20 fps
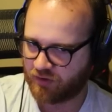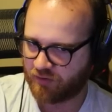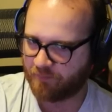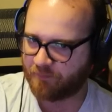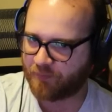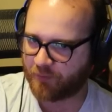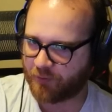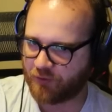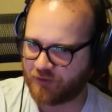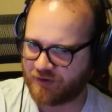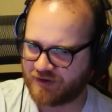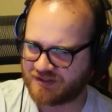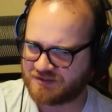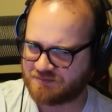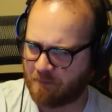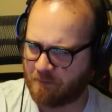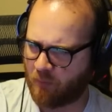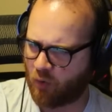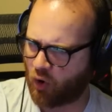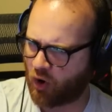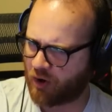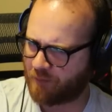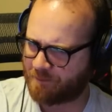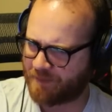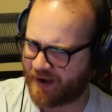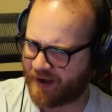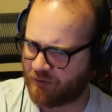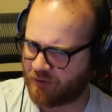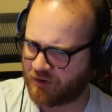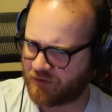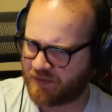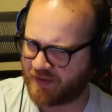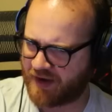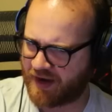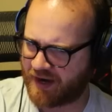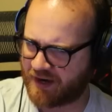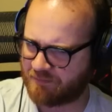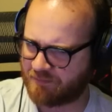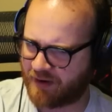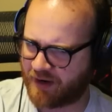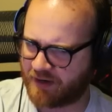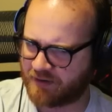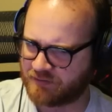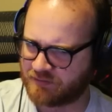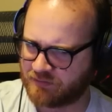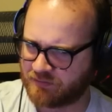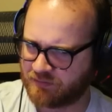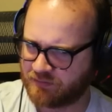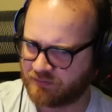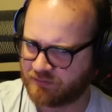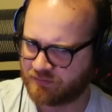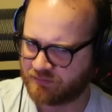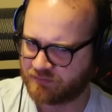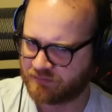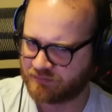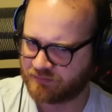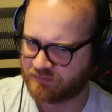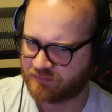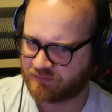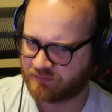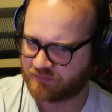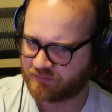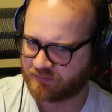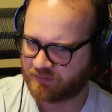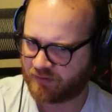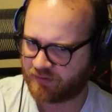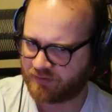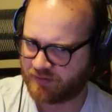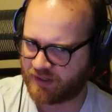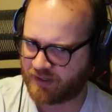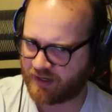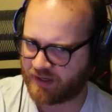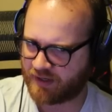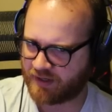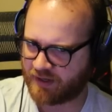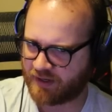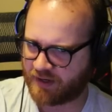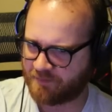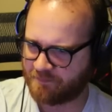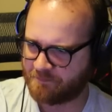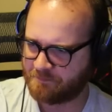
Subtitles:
Brood is more power than Ant-Man. Yeah.